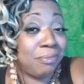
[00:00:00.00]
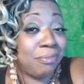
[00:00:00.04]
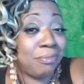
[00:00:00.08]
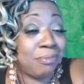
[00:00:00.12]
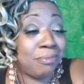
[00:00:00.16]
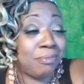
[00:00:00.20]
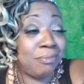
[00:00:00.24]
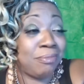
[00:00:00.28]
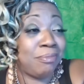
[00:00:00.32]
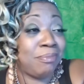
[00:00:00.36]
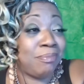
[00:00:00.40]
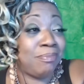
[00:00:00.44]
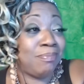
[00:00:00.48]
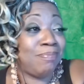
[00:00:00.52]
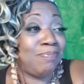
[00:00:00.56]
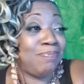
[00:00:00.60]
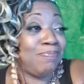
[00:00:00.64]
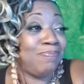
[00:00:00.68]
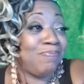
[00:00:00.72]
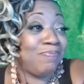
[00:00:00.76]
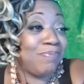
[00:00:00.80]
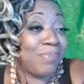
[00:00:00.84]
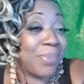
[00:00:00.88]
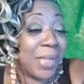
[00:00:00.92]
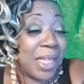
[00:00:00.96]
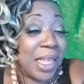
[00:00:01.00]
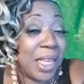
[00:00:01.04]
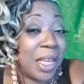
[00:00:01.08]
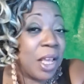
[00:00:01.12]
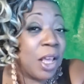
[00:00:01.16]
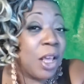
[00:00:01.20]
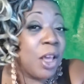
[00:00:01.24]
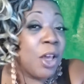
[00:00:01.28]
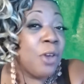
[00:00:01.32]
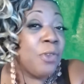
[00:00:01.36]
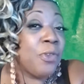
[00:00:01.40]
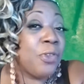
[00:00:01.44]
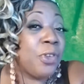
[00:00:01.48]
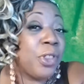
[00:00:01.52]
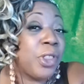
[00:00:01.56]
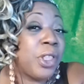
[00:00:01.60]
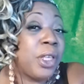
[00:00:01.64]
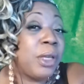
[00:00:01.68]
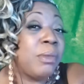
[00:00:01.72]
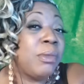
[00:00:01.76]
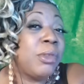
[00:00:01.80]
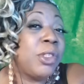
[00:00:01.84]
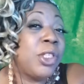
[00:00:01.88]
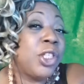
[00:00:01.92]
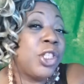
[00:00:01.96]
For
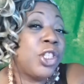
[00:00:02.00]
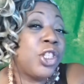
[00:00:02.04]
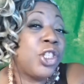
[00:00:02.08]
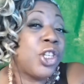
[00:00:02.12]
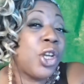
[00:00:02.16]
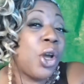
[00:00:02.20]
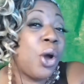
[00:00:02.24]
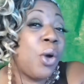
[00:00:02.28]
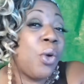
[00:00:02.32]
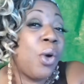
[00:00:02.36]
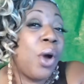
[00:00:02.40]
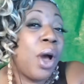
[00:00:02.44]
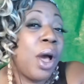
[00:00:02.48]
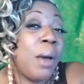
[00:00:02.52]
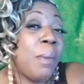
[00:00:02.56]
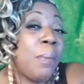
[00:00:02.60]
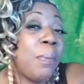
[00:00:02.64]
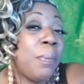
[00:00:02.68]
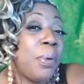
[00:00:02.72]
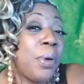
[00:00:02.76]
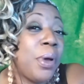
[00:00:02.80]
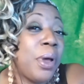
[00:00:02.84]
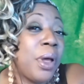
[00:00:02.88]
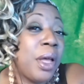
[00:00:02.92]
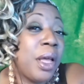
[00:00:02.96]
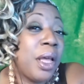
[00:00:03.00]
them to show up